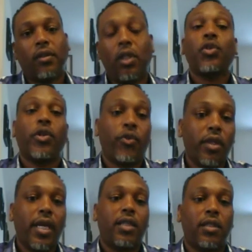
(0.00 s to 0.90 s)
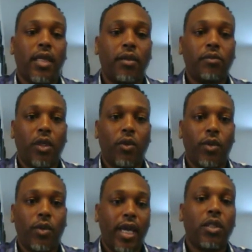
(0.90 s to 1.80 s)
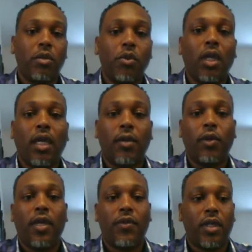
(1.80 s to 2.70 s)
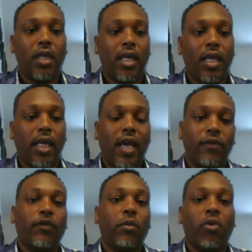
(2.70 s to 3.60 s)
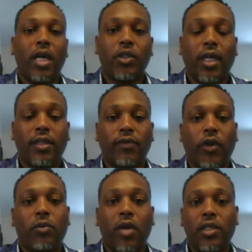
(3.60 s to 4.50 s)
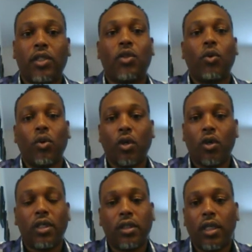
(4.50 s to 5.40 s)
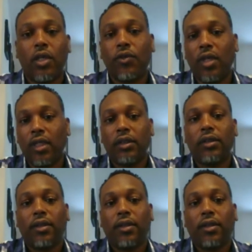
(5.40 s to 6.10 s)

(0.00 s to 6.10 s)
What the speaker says: Closer to 3,000 that we actually communicate with, and they have different projects, various projects going on across the country.